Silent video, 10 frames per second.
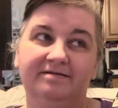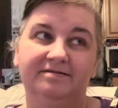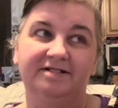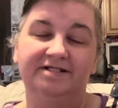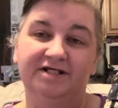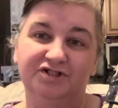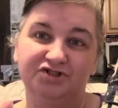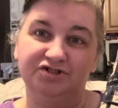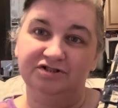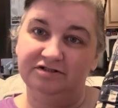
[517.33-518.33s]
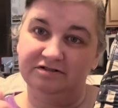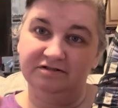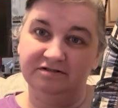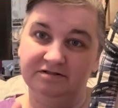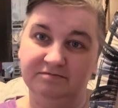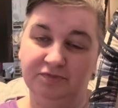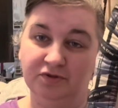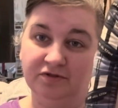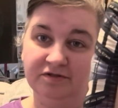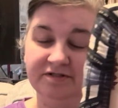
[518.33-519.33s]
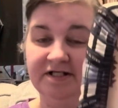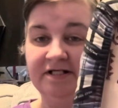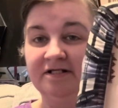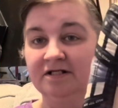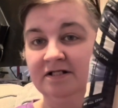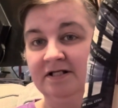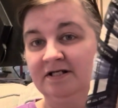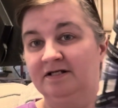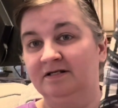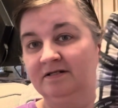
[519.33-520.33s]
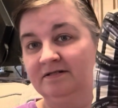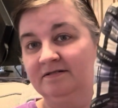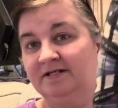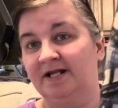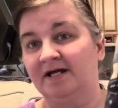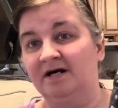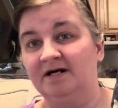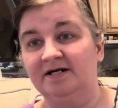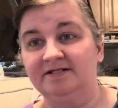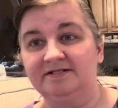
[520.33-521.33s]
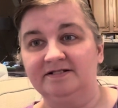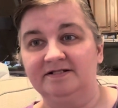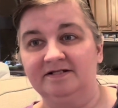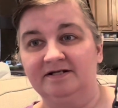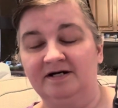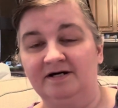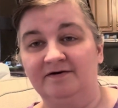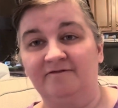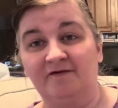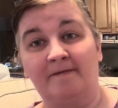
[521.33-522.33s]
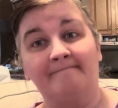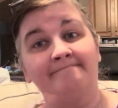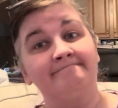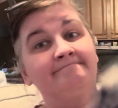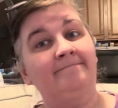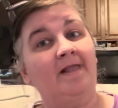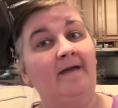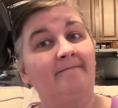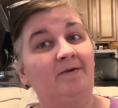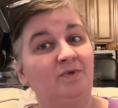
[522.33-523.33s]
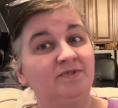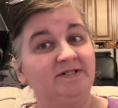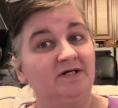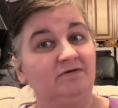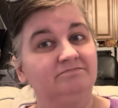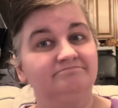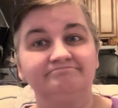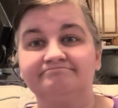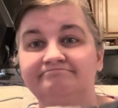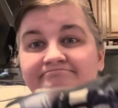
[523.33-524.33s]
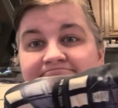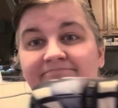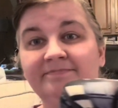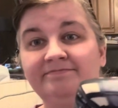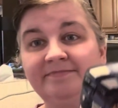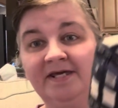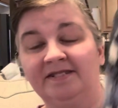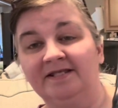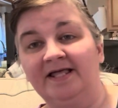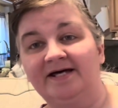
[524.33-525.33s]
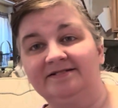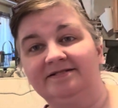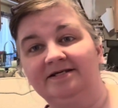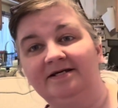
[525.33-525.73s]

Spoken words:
stitch puller thing that I got from my Most sale in the last